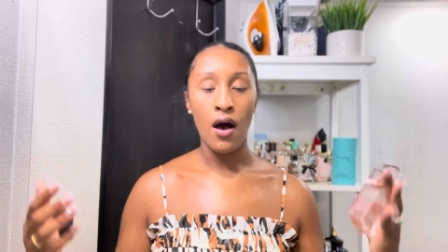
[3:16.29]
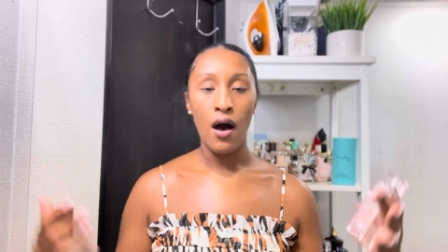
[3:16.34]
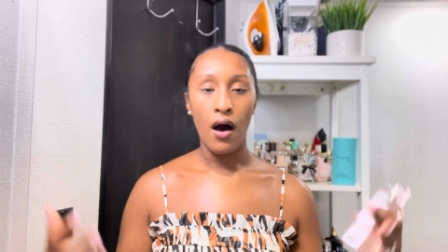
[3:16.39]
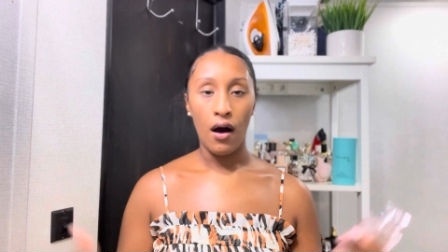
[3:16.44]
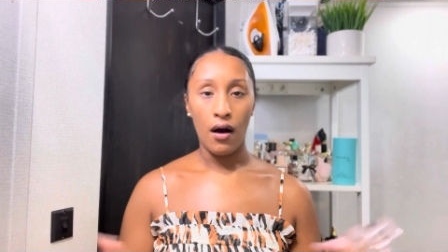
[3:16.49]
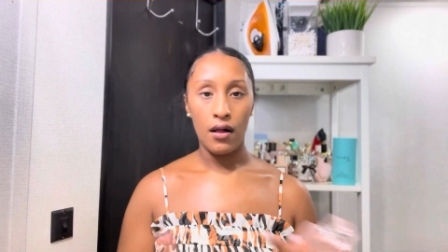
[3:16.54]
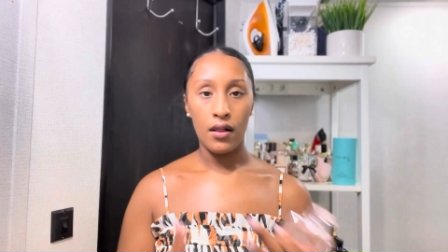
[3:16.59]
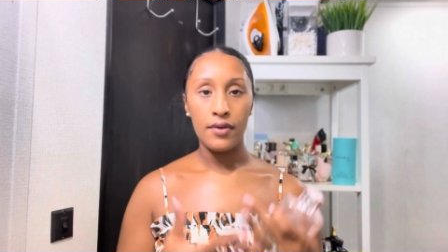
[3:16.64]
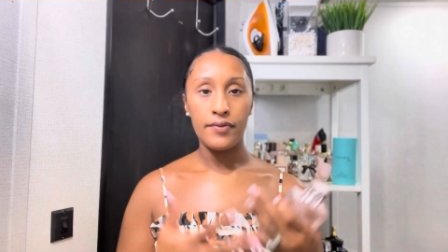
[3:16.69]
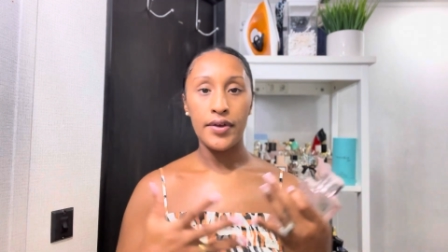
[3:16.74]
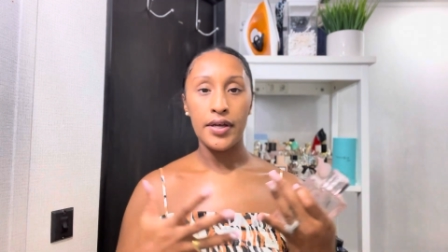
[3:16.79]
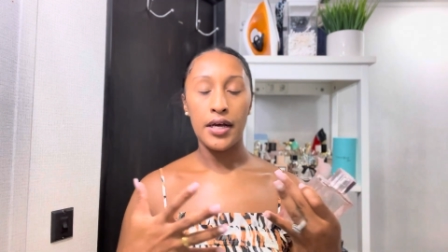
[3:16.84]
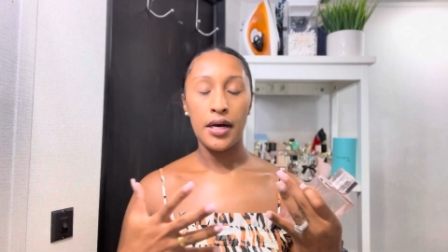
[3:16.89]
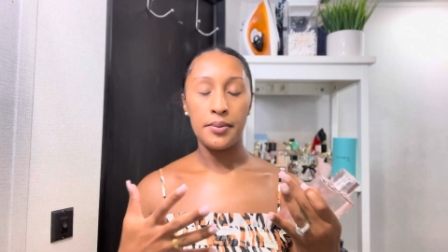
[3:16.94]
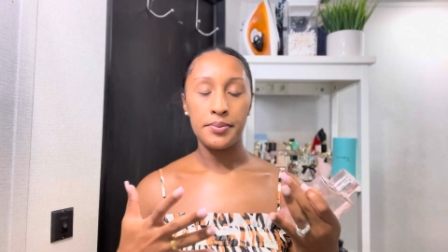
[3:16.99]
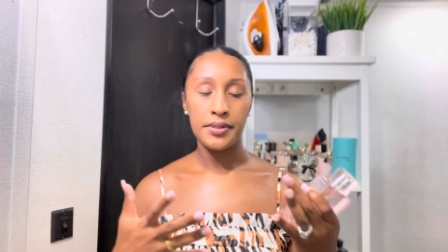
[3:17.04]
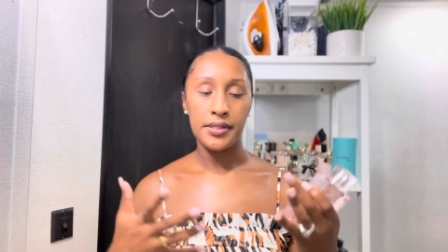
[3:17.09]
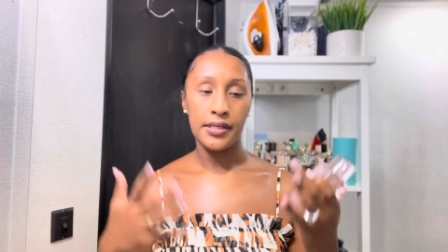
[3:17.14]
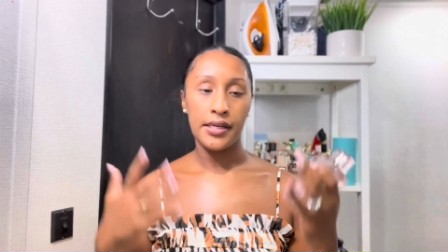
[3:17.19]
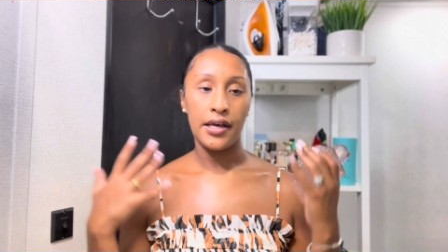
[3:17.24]
all of it
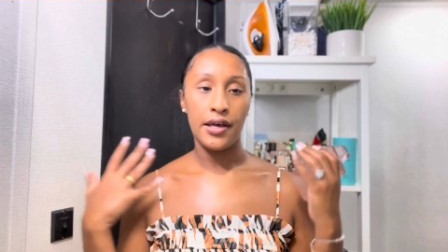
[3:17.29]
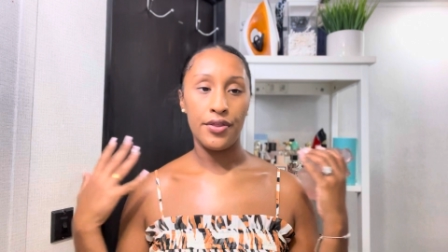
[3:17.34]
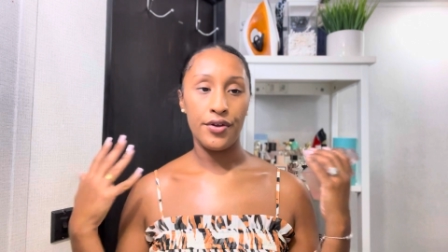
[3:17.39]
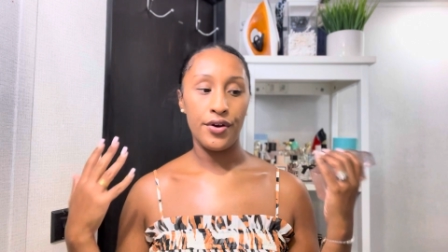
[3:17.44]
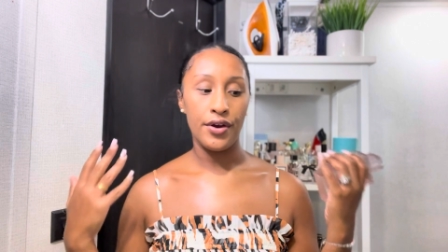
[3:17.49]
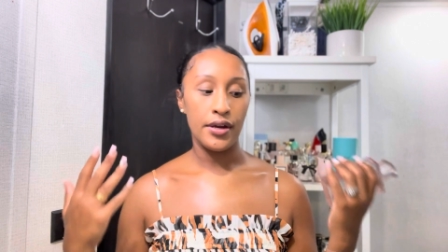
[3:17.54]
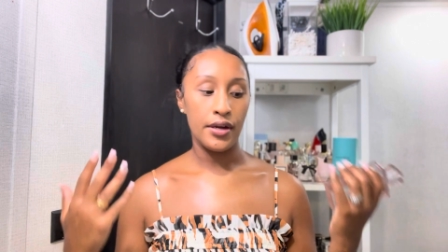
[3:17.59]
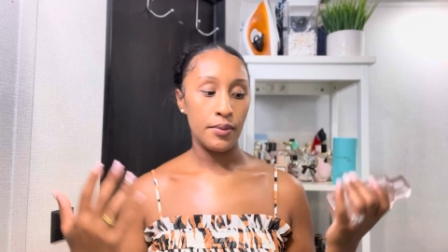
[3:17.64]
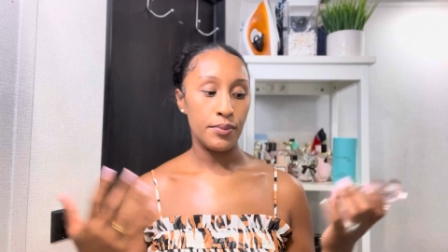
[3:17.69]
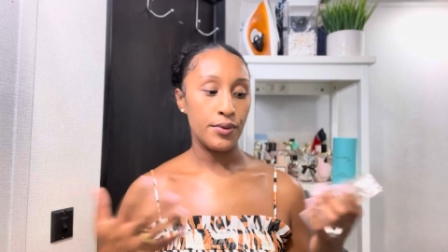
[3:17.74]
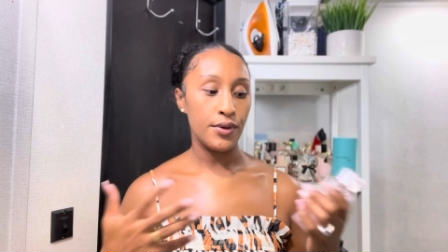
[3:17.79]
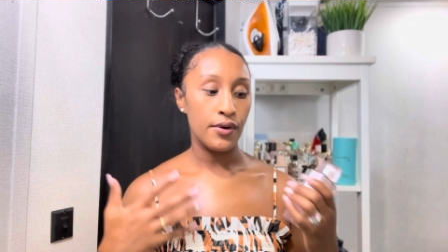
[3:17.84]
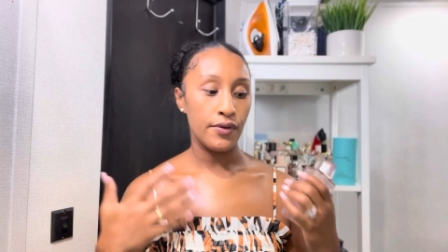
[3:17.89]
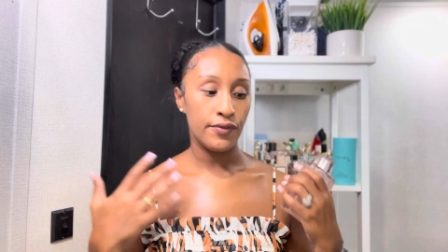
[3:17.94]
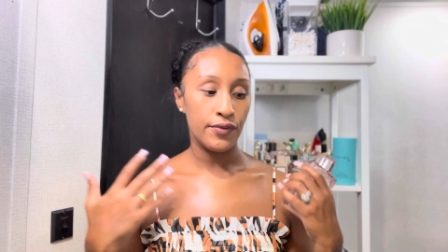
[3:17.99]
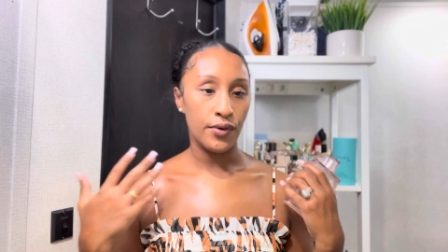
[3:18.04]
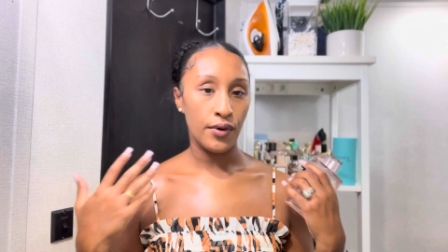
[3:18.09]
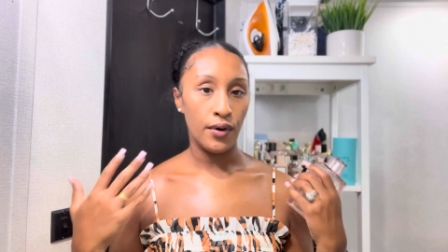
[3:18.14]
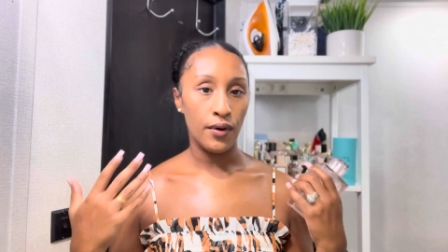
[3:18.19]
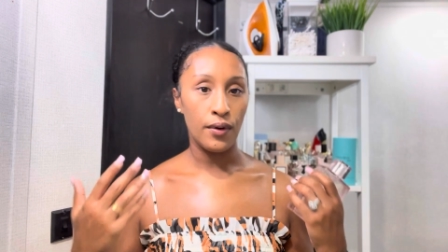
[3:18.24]
comes together in a
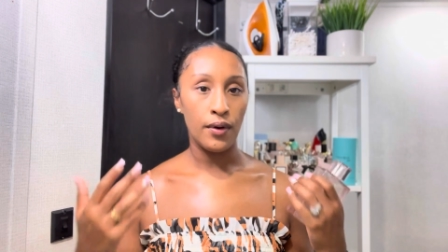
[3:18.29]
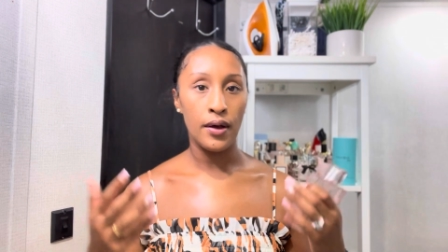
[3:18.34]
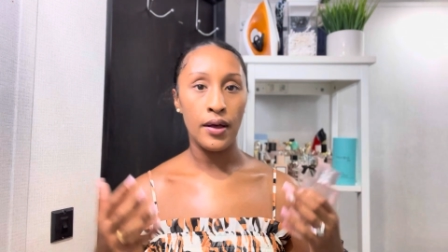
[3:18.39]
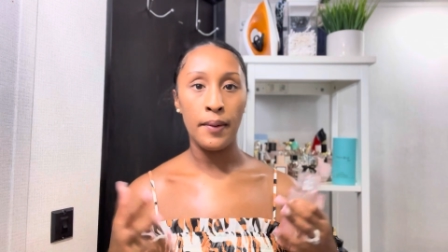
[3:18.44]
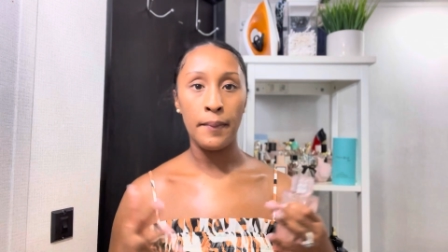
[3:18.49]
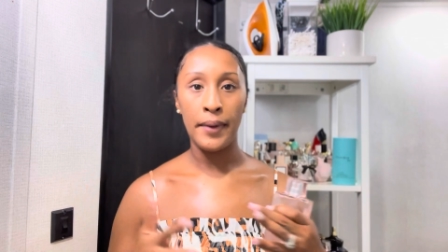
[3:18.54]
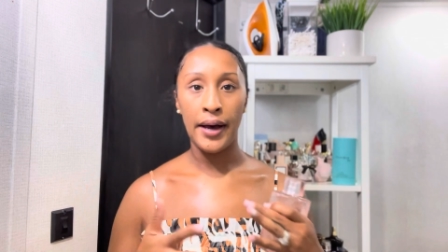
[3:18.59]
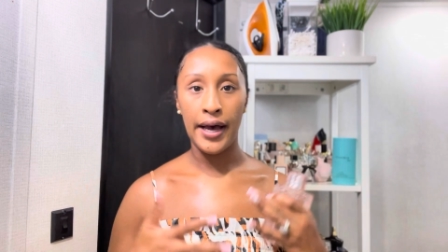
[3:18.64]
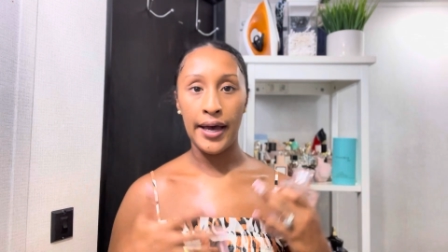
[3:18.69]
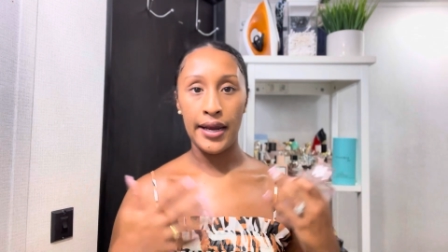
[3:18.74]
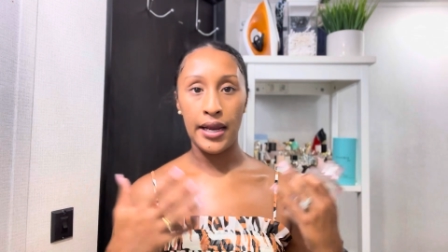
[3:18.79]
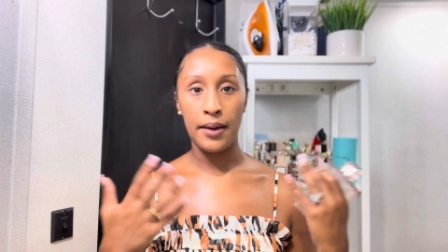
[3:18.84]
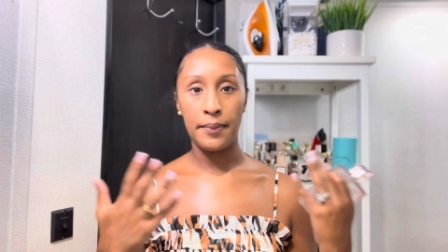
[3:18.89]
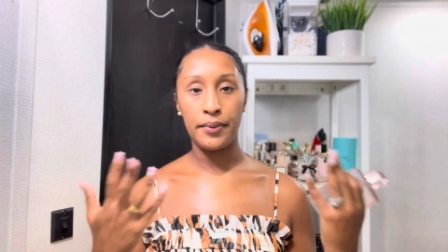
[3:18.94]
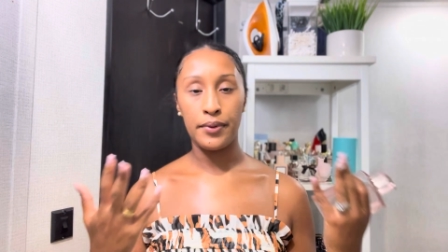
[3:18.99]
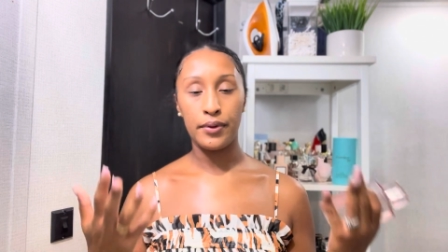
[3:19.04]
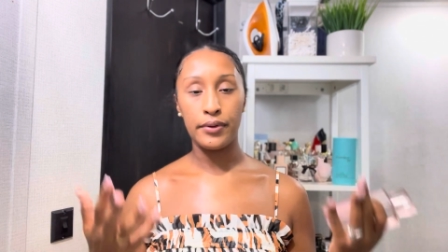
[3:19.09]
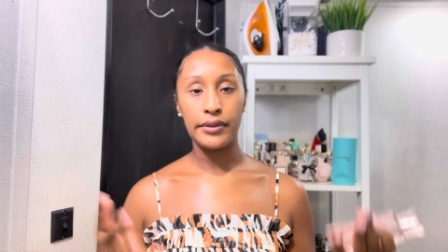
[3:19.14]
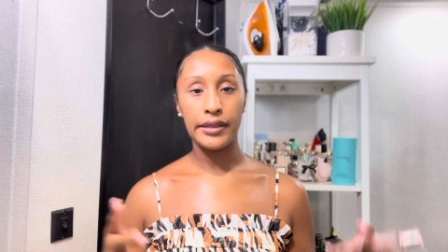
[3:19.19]
beautiful pineapple,